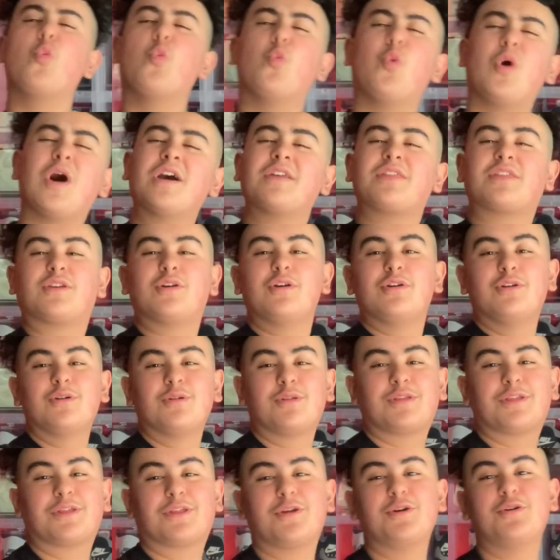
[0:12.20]
What's
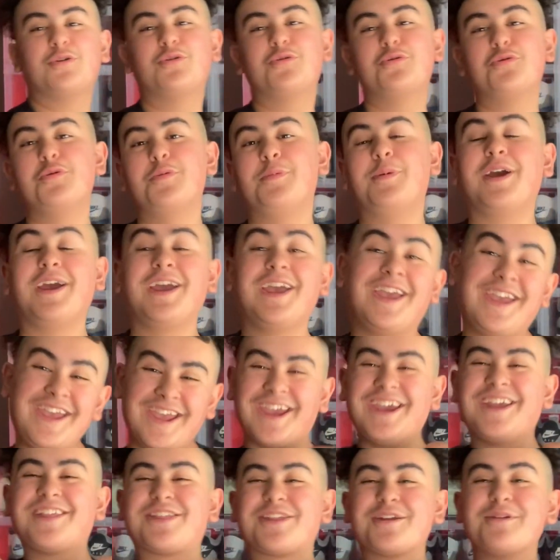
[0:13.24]
good, YouTube?
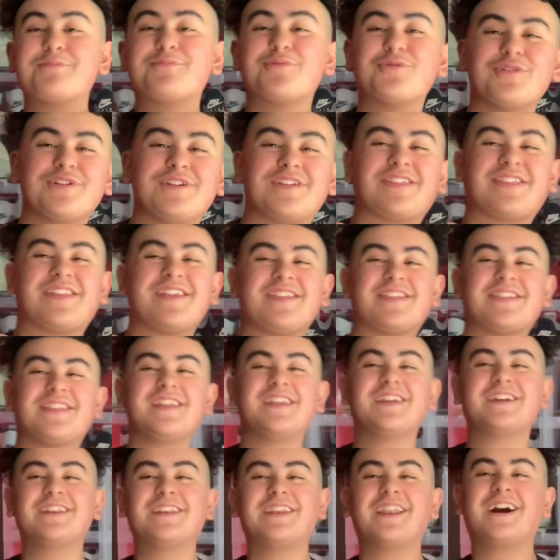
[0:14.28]
It's your boy, SteSte,
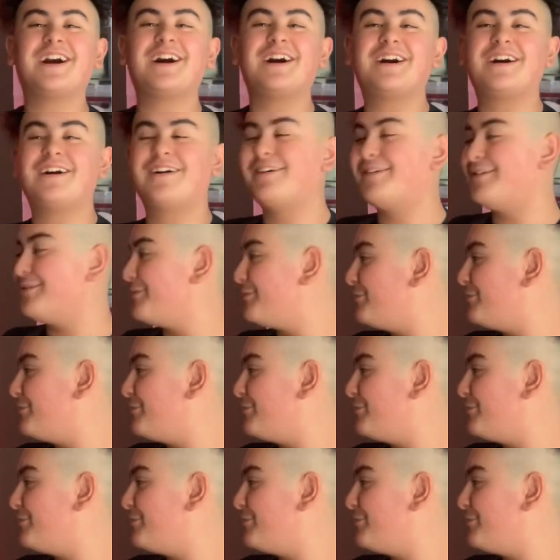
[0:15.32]
and